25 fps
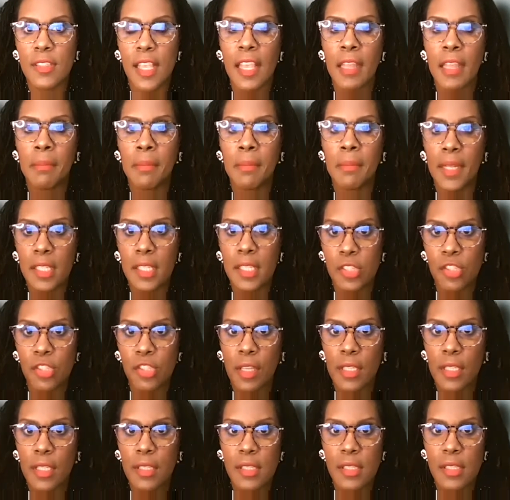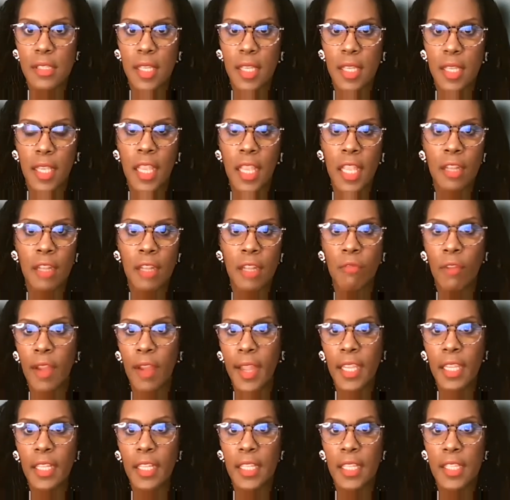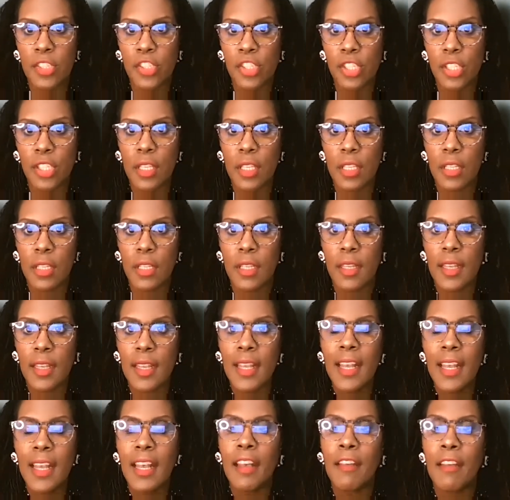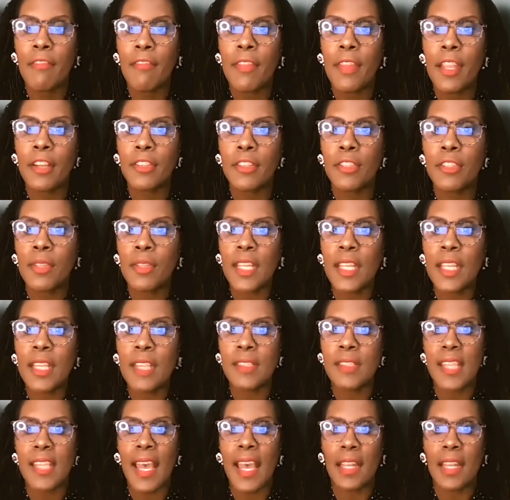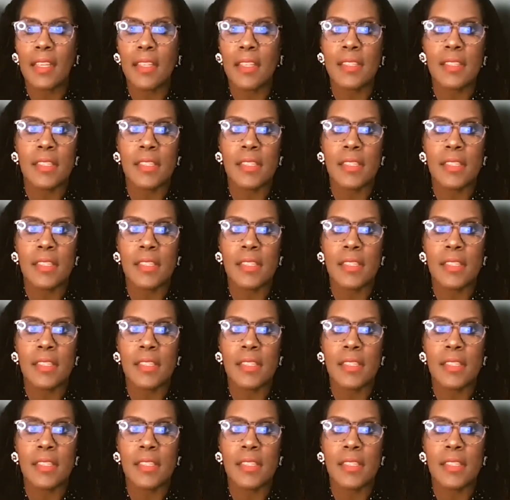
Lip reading: and ministries in recognition of their unique status